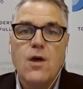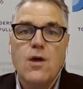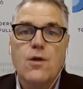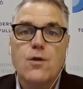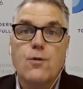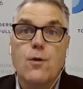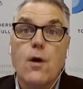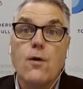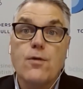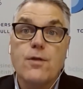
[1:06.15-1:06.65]

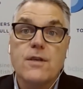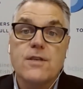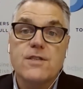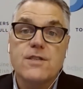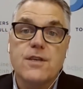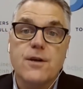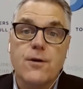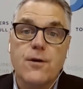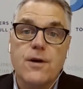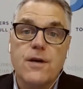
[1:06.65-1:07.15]
Throughout this
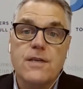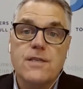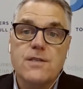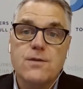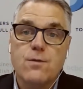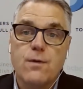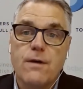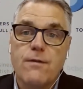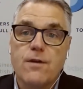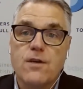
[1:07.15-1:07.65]
series,
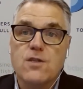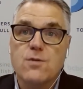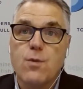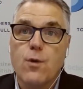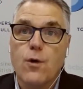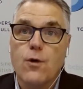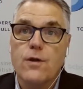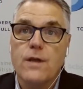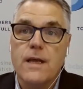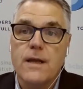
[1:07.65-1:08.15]
we have
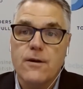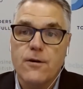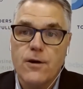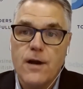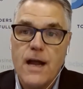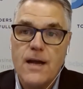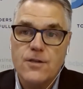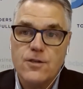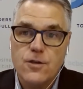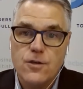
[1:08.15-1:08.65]
explored the
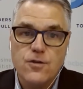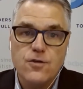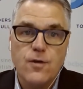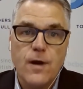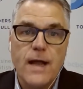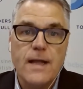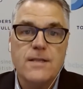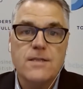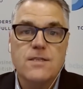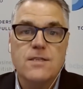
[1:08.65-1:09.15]
international
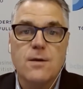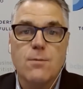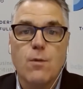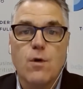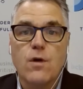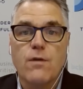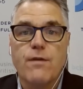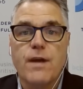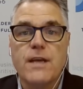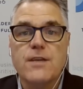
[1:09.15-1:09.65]
trends and
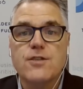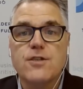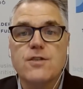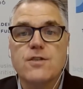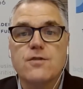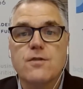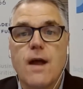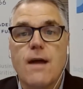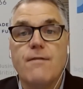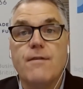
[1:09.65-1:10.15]
motivations
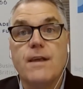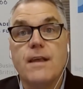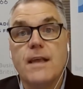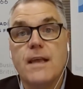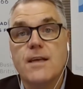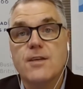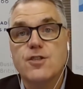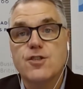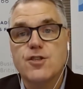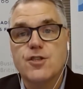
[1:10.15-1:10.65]
driving
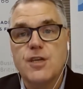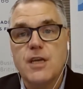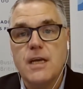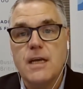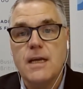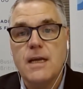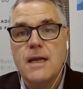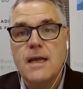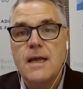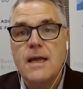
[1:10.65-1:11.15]

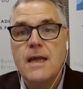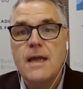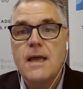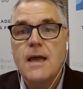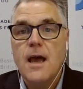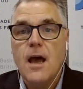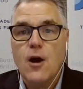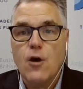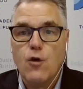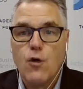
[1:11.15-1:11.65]
ESG
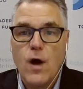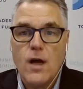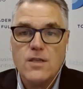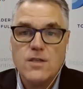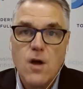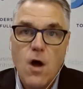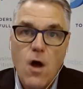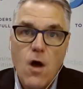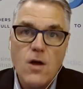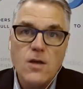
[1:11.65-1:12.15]
across
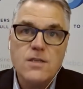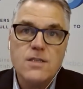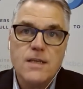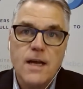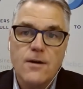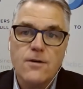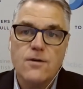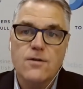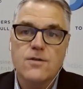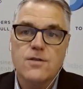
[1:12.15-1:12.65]
all
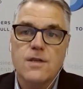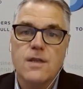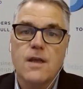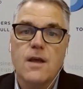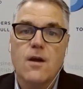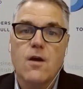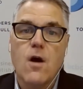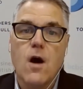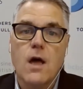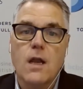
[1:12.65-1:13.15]
sectors of the
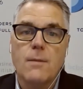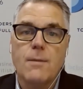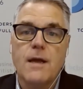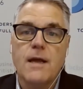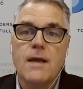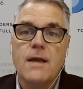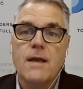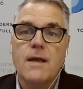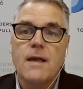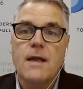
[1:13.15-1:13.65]

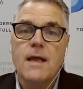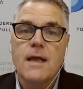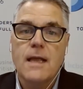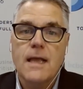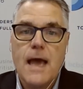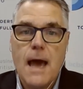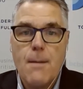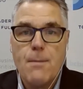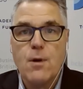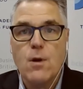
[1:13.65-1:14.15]
economy,
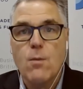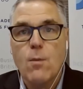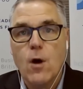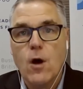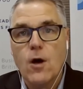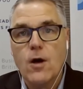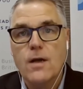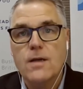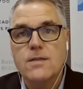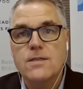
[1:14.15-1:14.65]
capital
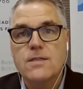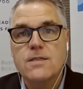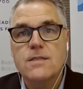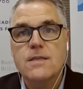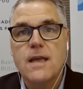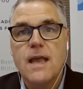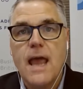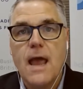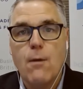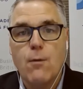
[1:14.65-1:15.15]
markets,
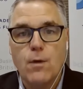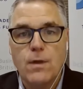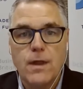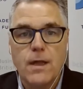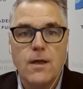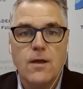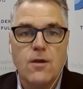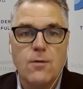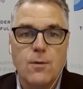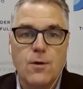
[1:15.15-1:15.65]
and
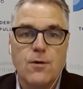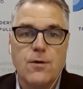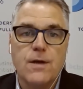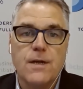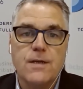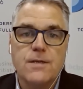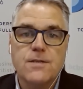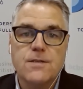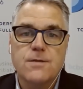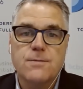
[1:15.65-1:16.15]
within
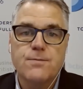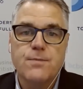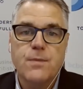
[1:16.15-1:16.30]
communities,